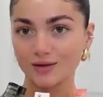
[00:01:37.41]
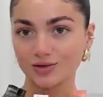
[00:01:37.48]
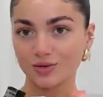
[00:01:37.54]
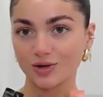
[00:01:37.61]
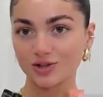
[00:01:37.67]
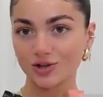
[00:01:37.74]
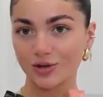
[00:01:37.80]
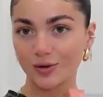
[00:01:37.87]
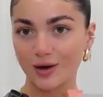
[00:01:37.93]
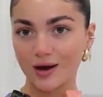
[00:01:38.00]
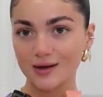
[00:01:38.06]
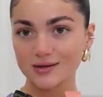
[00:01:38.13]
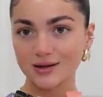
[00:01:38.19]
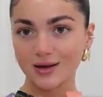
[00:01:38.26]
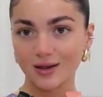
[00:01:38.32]
I just want to show you
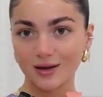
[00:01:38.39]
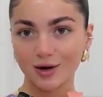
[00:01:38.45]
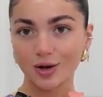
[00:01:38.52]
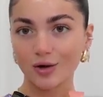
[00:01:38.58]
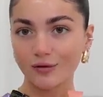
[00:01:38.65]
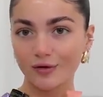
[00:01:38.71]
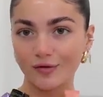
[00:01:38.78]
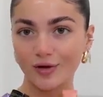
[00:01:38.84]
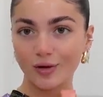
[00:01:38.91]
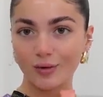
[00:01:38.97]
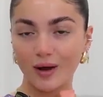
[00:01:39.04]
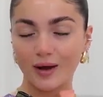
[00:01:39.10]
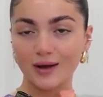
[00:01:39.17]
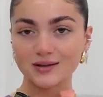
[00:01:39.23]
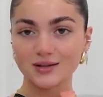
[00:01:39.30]
guys a little overview.
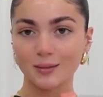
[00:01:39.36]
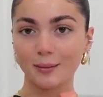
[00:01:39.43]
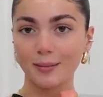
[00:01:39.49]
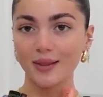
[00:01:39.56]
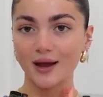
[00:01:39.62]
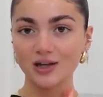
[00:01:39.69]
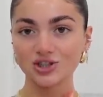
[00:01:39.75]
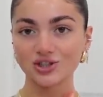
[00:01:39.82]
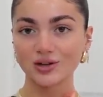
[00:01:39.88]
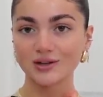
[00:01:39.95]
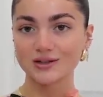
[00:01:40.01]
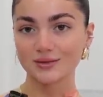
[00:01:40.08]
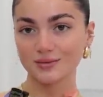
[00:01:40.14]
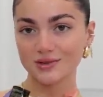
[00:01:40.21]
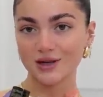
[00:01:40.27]
I got some
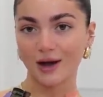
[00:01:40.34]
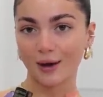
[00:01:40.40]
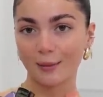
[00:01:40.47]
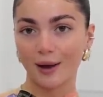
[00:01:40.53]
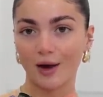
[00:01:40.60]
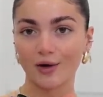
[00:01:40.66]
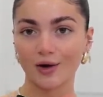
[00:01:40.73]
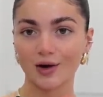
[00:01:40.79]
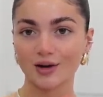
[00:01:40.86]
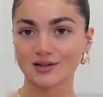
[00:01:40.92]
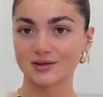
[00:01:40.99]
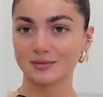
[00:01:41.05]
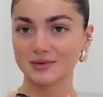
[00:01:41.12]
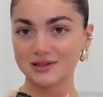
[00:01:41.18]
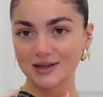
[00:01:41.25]
blushes, some setting
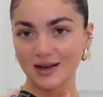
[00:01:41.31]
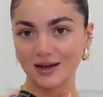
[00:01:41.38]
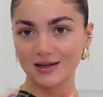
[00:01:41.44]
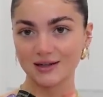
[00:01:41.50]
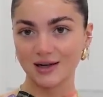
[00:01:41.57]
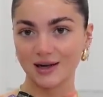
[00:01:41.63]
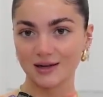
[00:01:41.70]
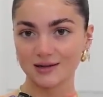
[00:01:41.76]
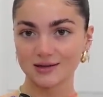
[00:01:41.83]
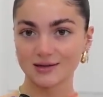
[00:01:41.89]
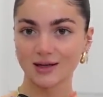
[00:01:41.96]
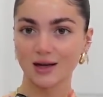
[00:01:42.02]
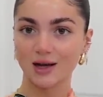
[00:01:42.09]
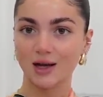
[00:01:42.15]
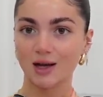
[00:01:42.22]
powders, some skin
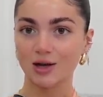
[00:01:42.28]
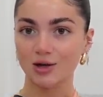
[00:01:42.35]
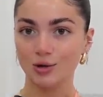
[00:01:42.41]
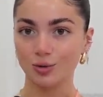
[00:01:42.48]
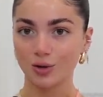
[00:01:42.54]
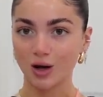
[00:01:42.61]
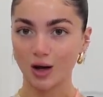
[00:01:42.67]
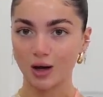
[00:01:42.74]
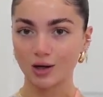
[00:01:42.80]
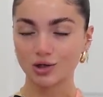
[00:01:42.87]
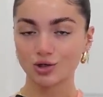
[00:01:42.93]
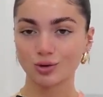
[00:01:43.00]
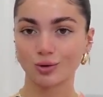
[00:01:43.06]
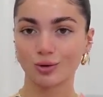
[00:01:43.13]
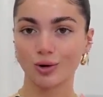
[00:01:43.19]
tints, new
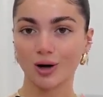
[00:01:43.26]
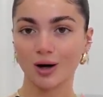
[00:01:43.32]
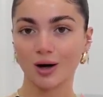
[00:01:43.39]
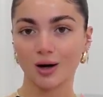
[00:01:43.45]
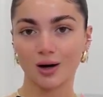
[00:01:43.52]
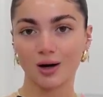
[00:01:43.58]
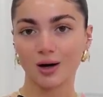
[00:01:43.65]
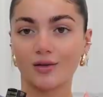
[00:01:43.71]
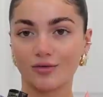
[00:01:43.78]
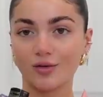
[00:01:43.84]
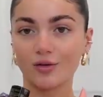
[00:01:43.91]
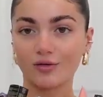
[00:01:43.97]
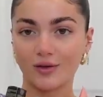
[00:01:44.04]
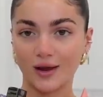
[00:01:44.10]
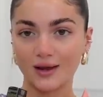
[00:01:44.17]
contour, a
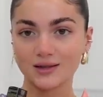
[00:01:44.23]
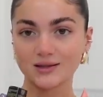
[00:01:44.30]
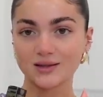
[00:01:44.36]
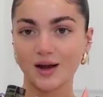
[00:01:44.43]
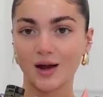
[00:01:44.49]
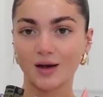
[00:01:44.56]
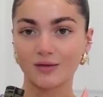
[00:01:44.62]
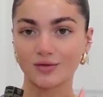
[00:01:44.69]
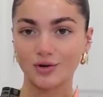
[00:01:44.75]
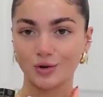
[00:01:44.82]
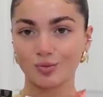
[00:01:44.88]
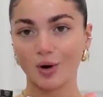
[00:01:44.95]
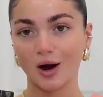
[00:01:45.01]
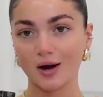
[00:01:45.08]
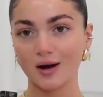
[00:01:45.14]
full face of
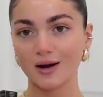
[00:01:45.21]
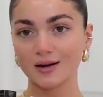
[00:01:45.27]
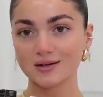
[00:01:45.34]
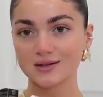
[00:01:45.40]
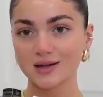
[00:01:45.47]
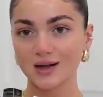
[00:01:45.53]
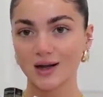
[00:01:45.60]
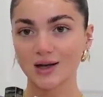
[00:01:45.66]
new products.